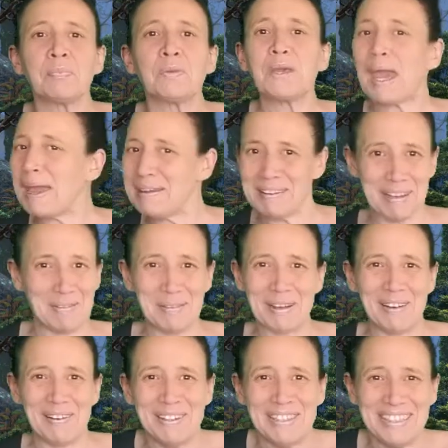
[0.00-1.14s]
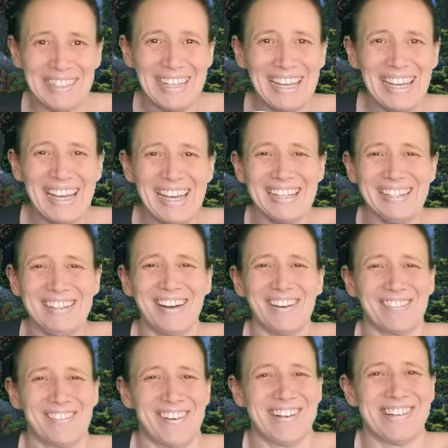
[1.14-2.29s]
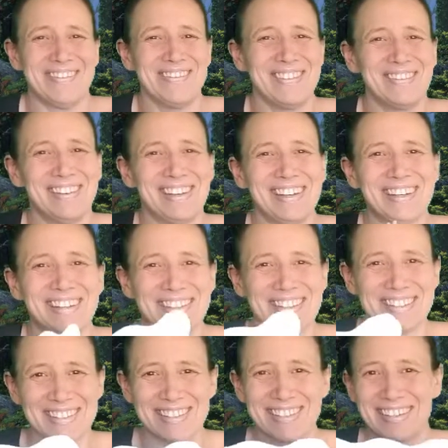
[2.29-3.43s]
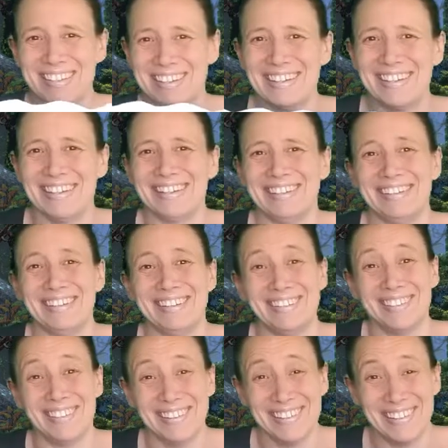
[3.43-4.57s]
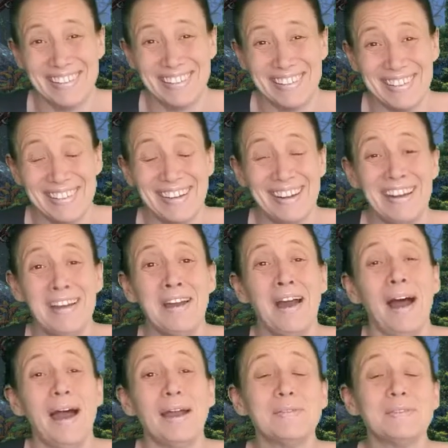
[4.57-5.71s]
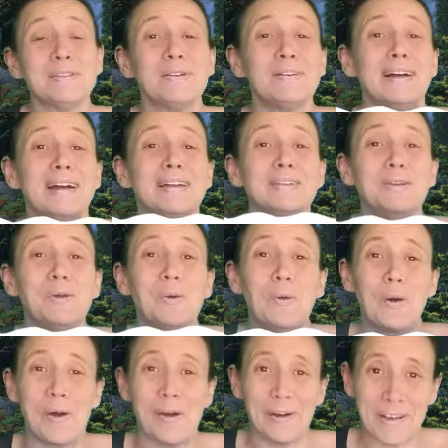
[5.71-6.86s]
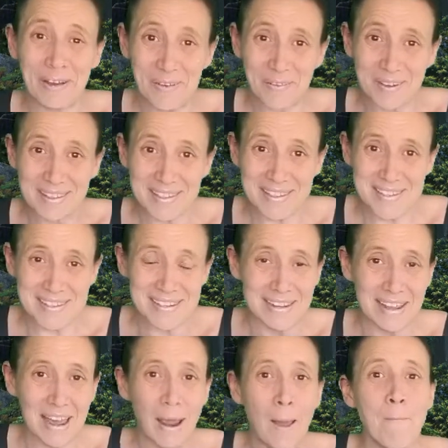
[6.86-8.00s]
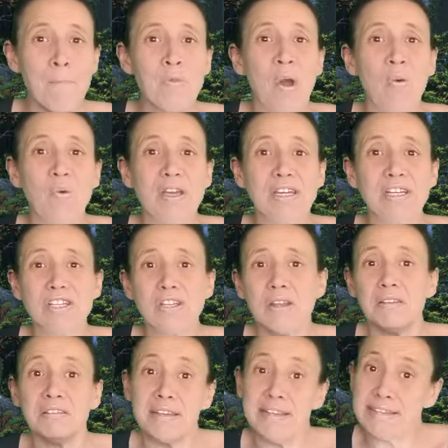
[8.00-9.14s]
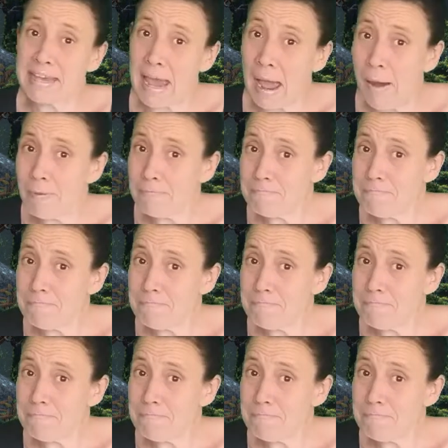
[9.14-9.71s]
here we go. And our word of the week is You. I'm so glad you are all here with us today. We need to count.